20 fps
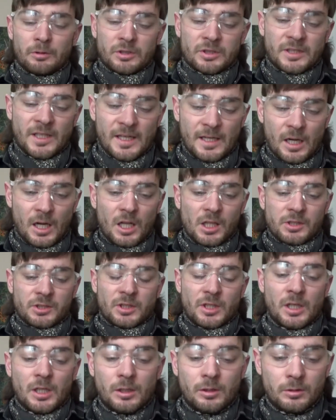say
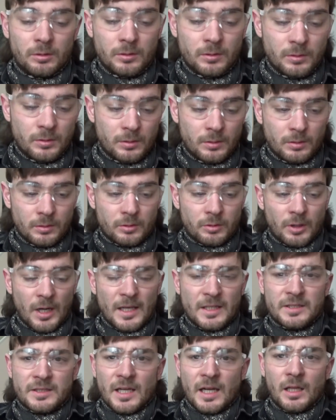also,
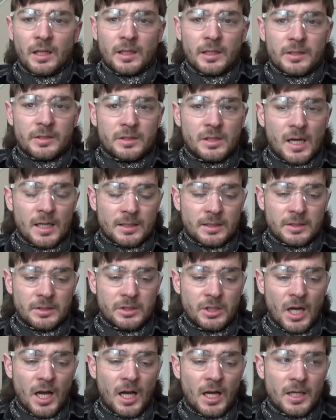Christ telling us not to
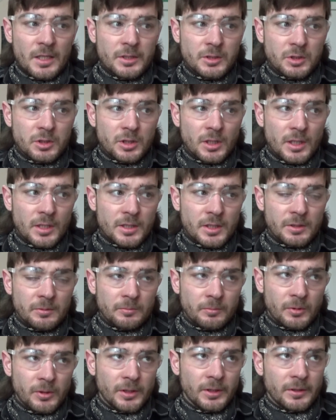judge
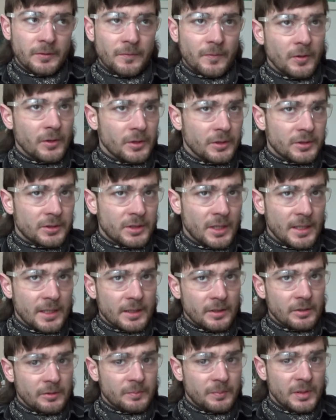isn't really for the sake
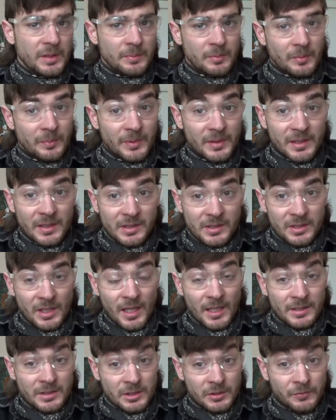of the people being
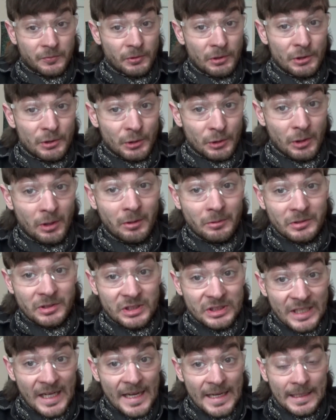judged, it's for your own
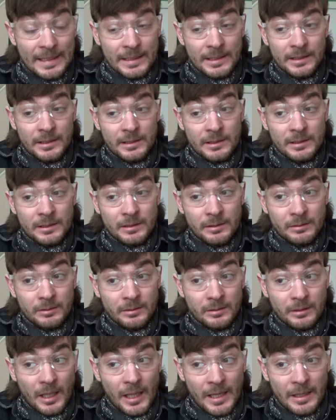sake.
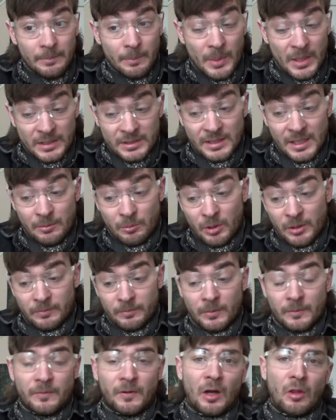And based on what
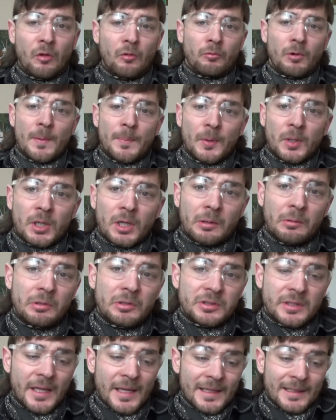Father Ripperger was
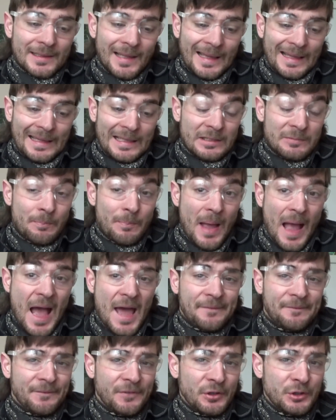saying, like, it's
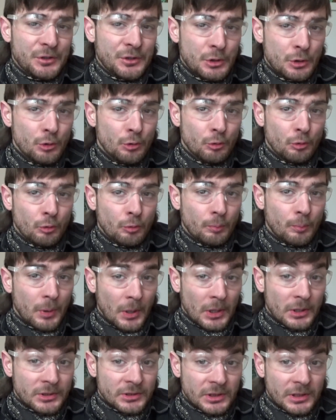bad for you
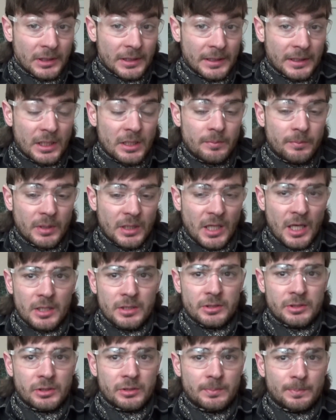personally
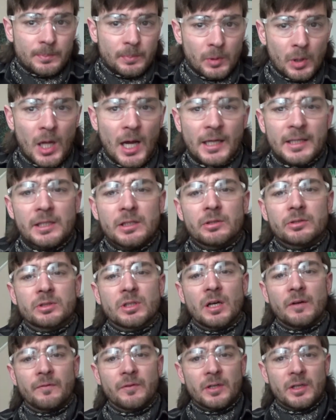because you're locking
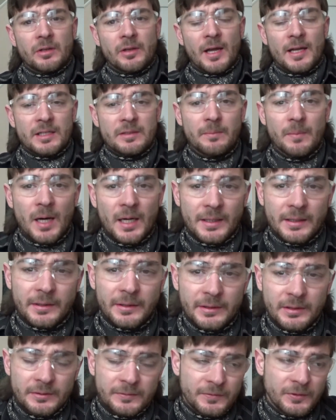yourself into that
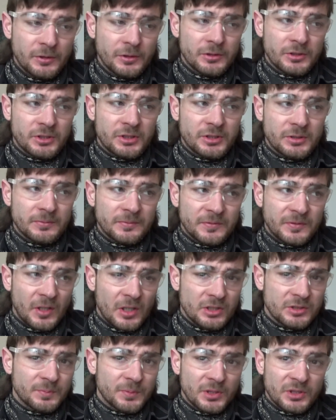demonically influenced
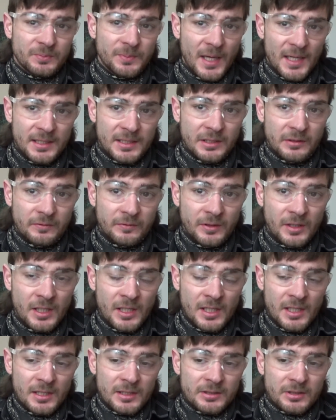false perspective.
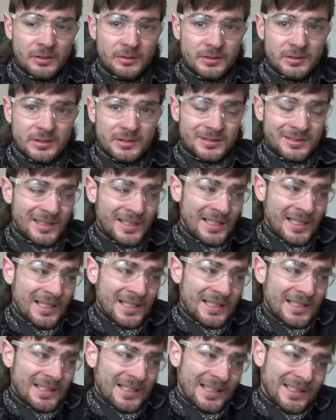So it's,
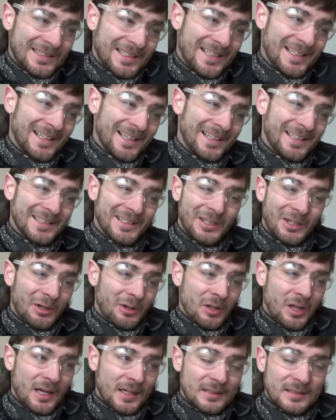a
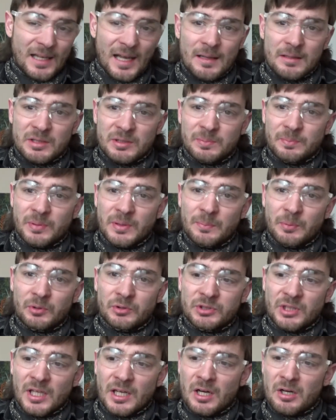lot of times people
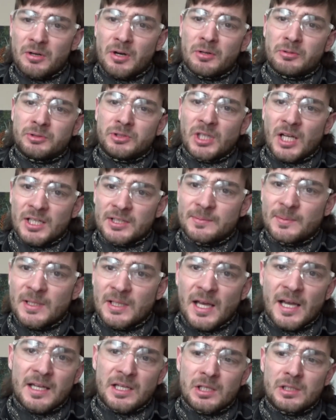say, oh, don't judge me,
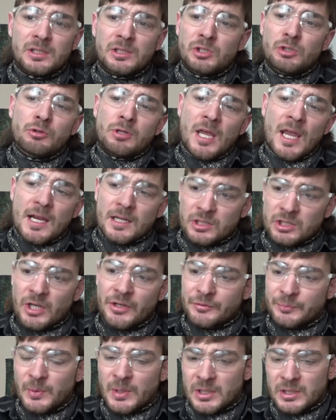like, you can't
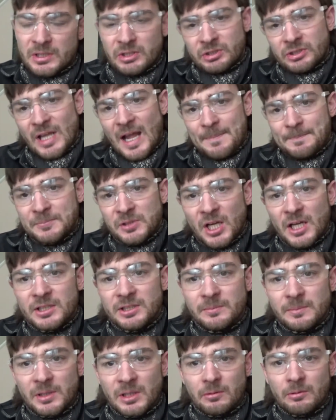judge me, stop
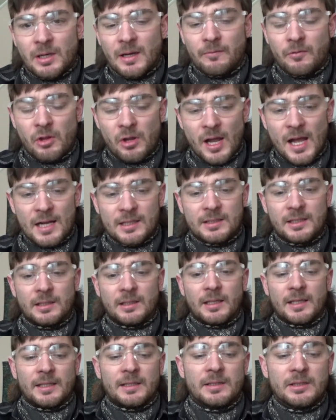judging me or whatever. They're acting
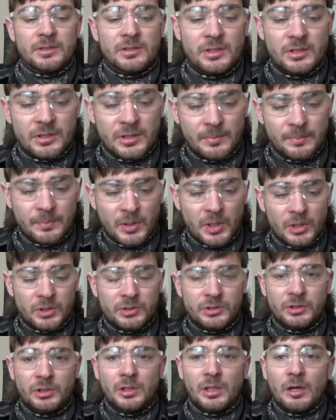like this is a
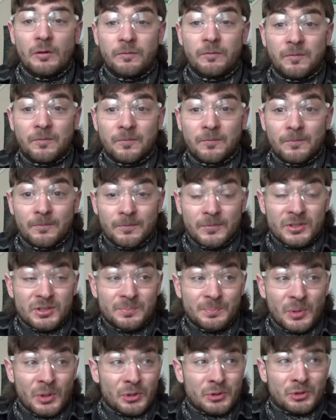personal,
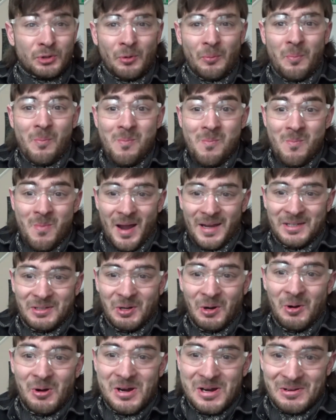spiritual
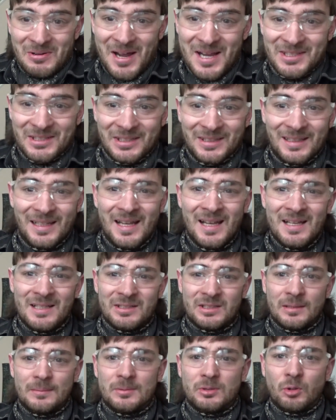microaggression,
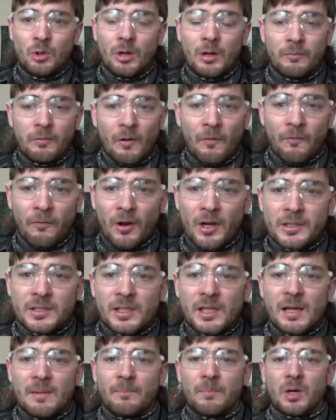some sort of affront to
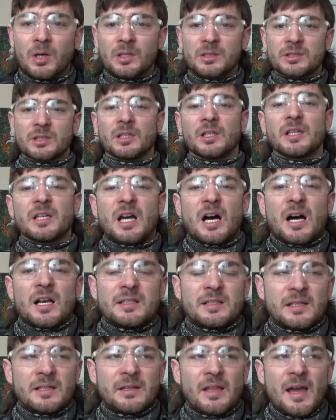them personally,
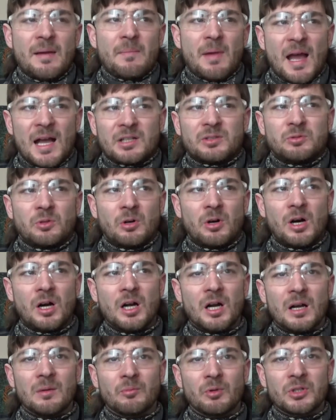causing them actual
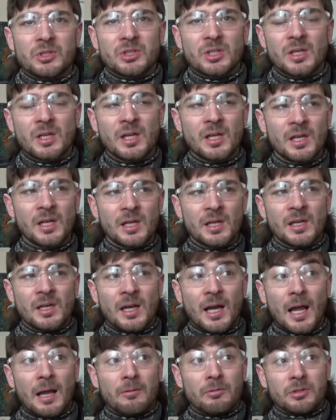harm, which
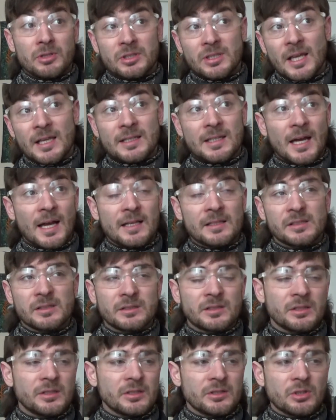I would say ties
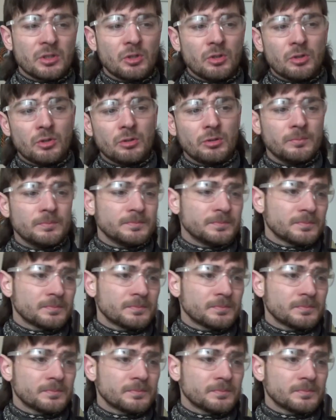into this whole